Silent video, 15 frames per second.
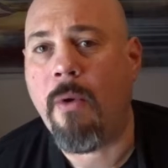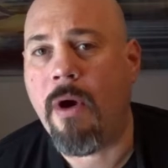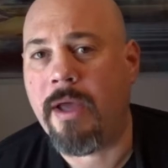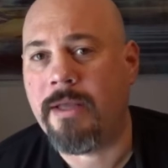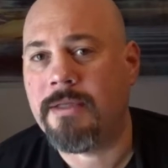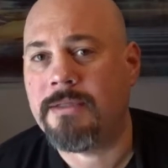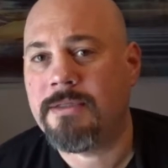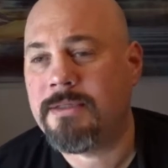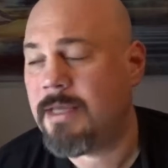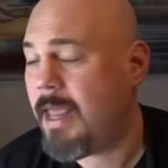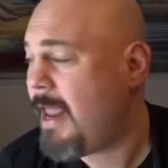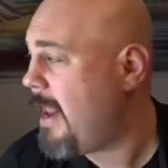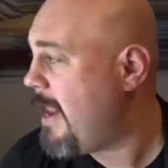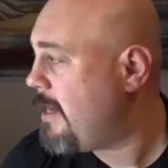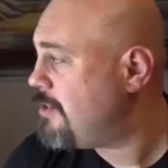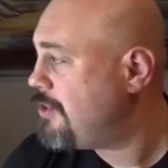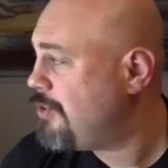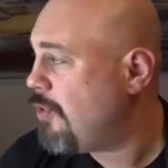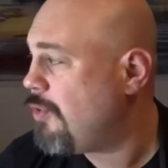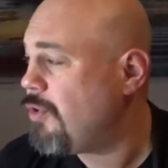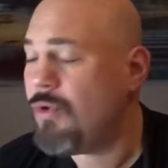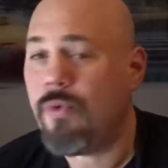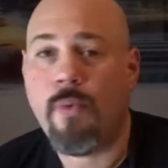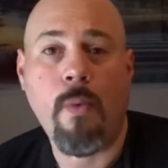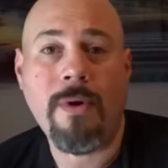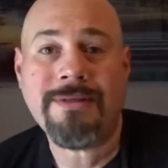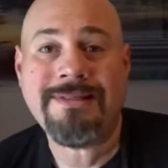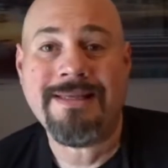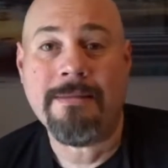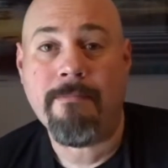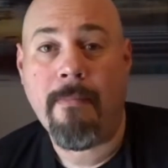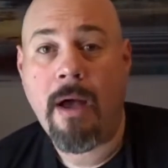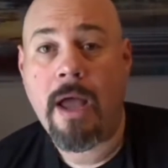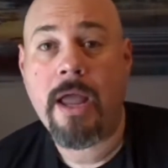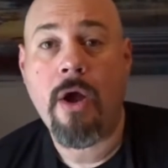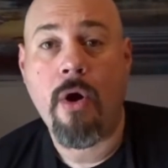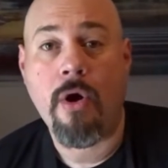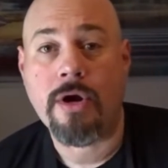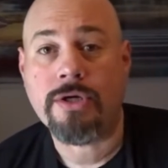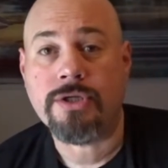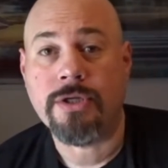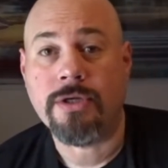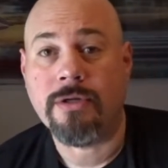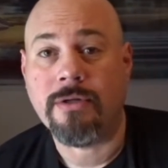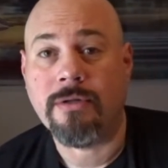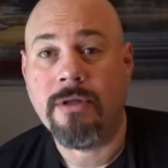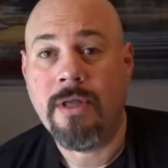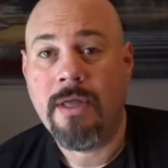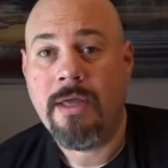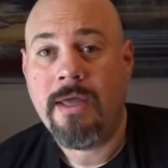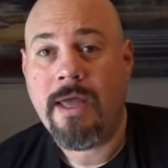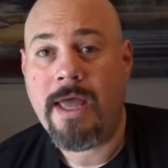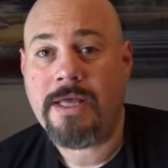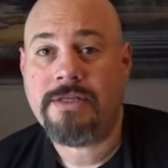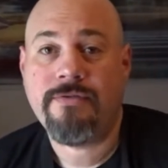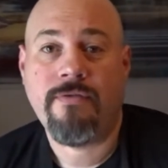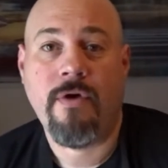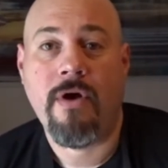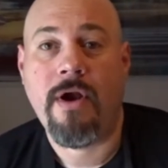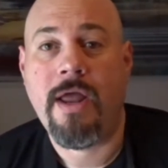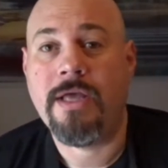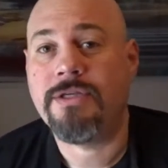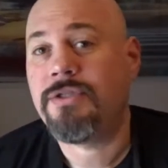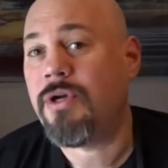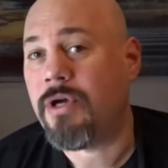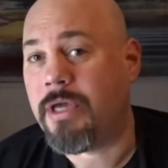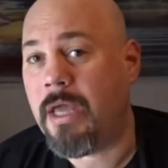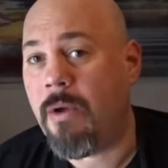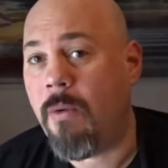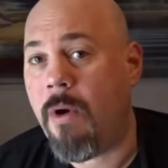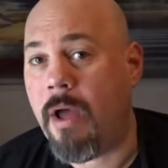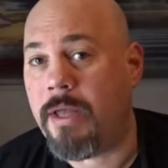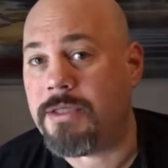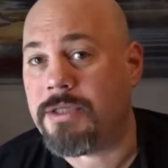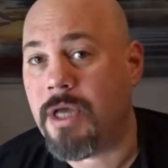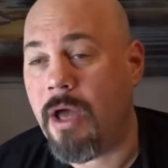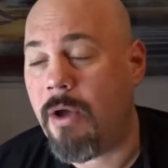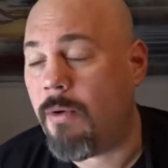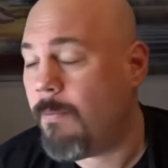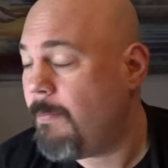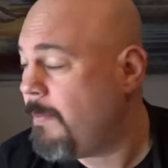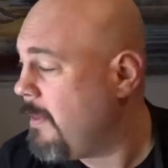wines and show you what's in my arsenal as far as cooking wines go.